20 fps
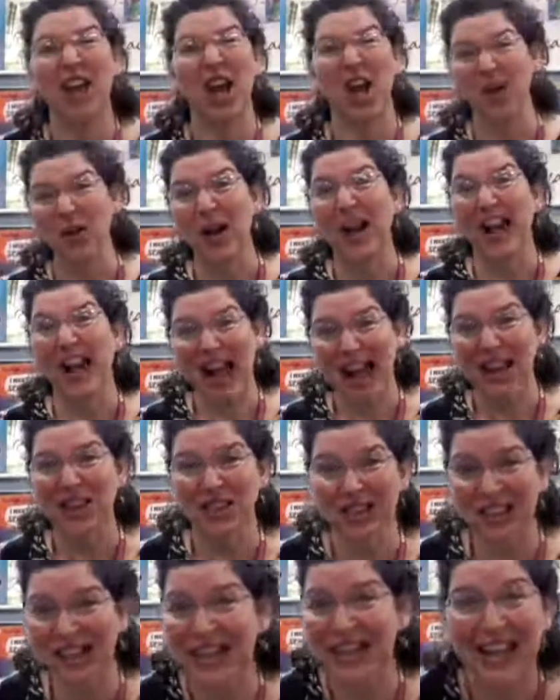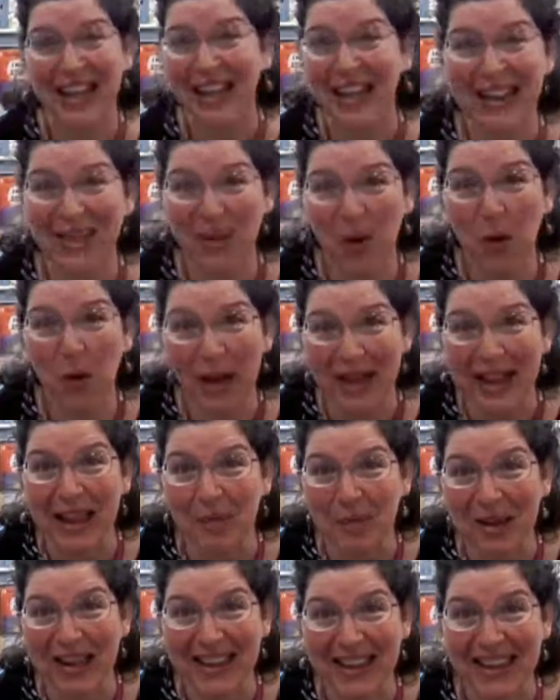No, actually it's always
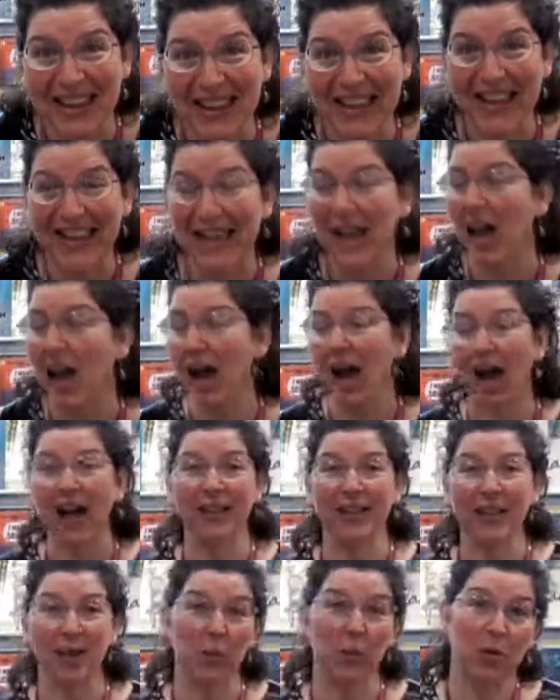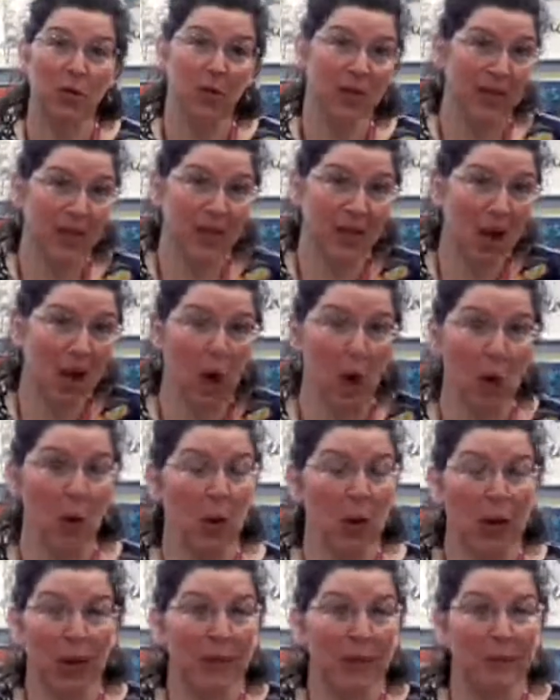a bit silly. I think we'll just
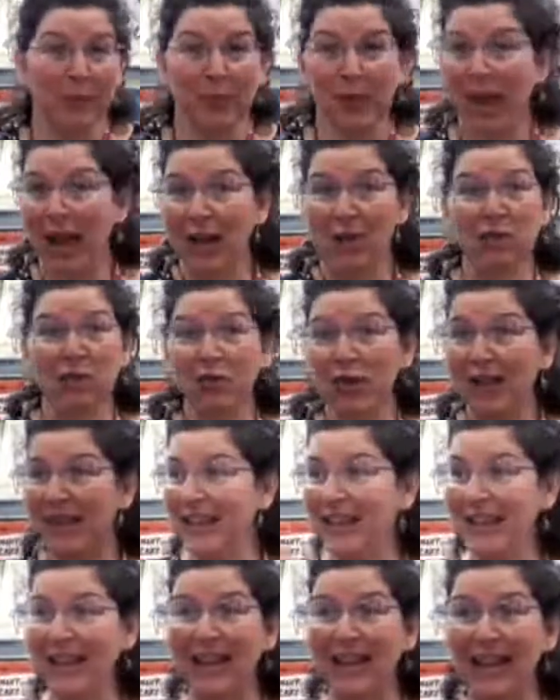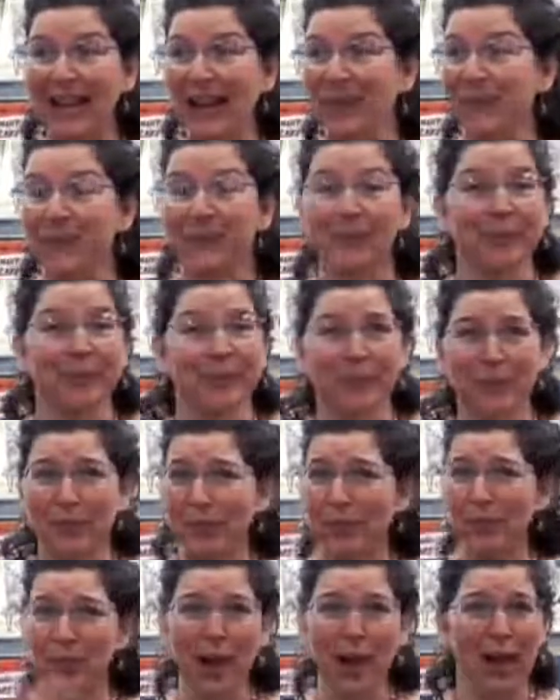go extra silly
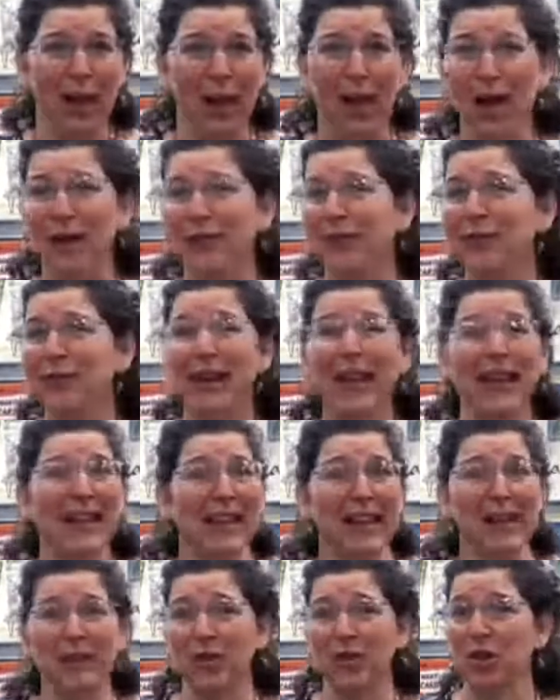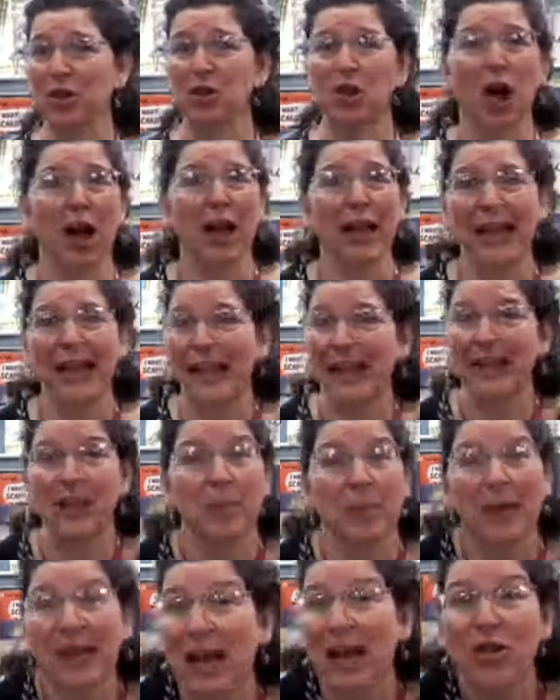and forget even trying
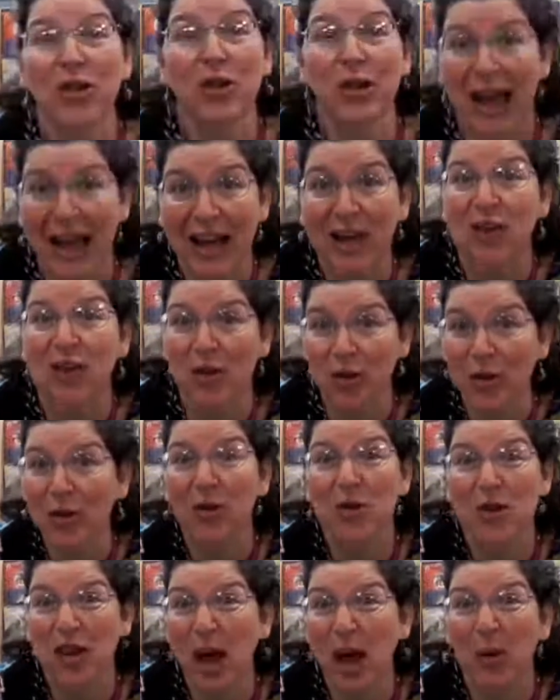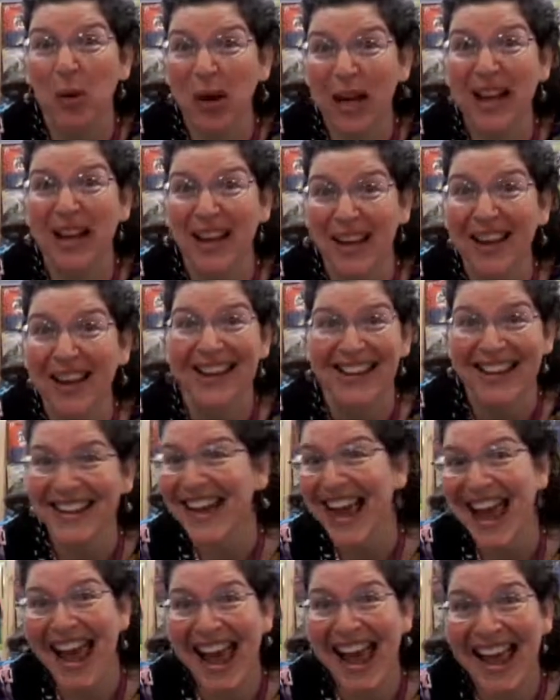to be educational, shall we?
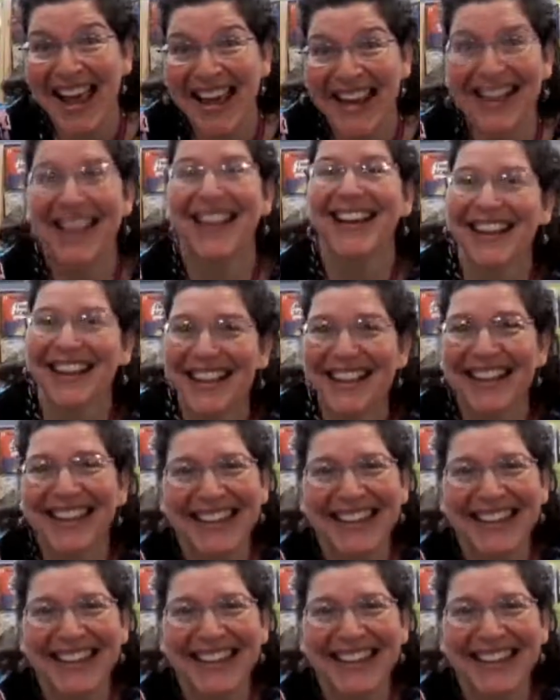Yay!